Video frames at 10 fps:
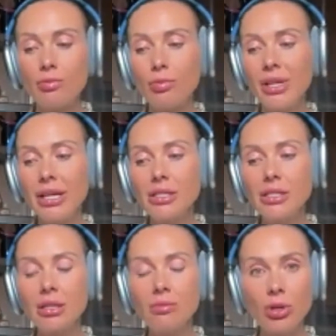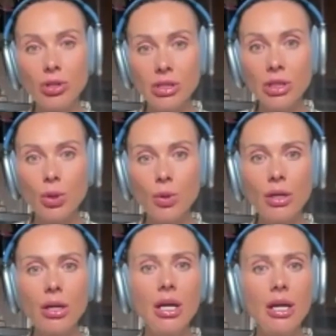place in Barcelona
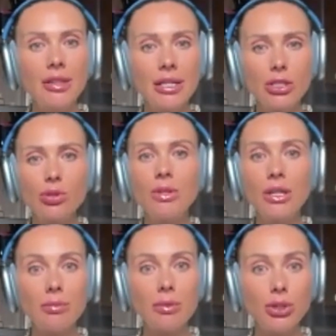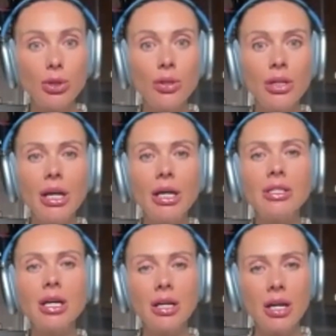next to Black Madonna, and
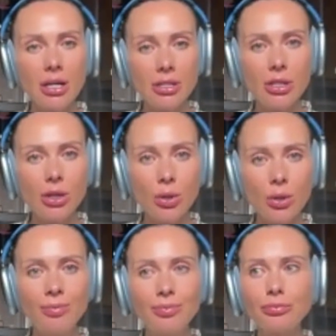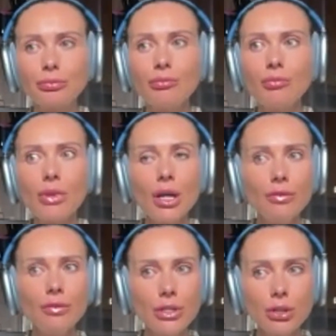I asked her
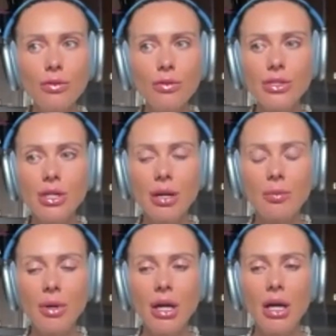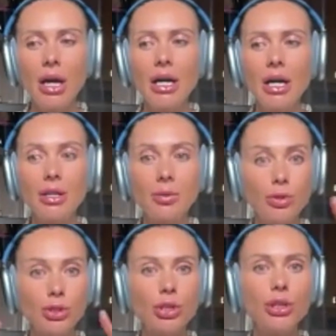after COVID time. It
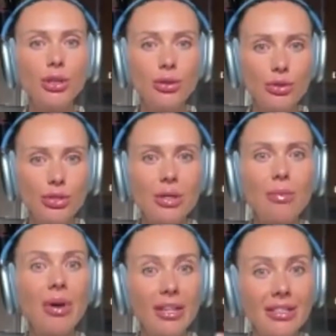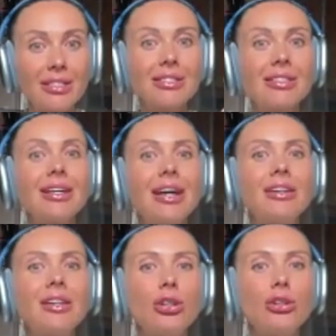was closed, but it still had
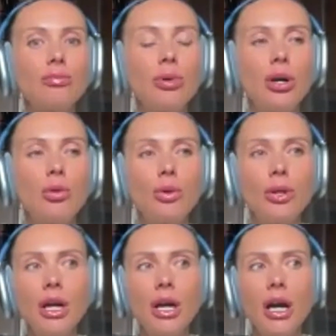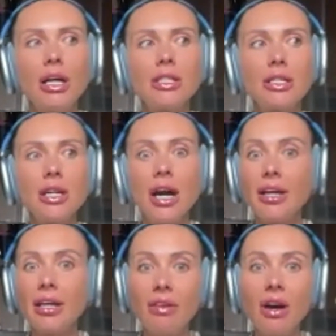a lot of power. I said, I
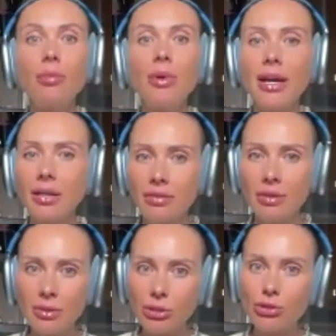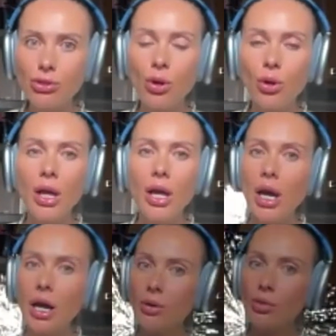give up. I give up control.
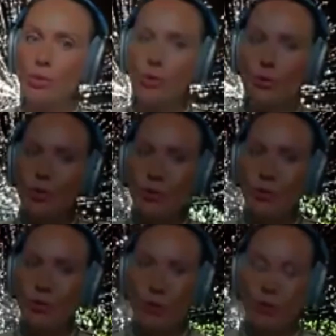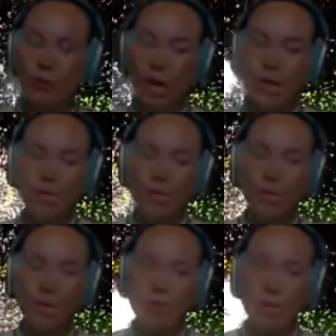I don't want to control God and
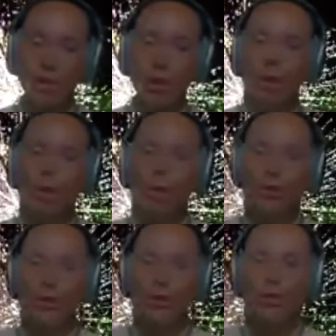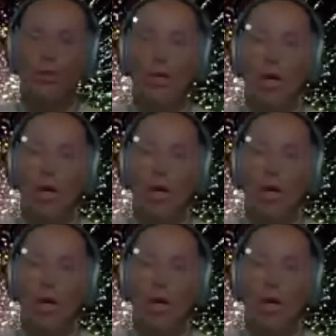tell me what to do.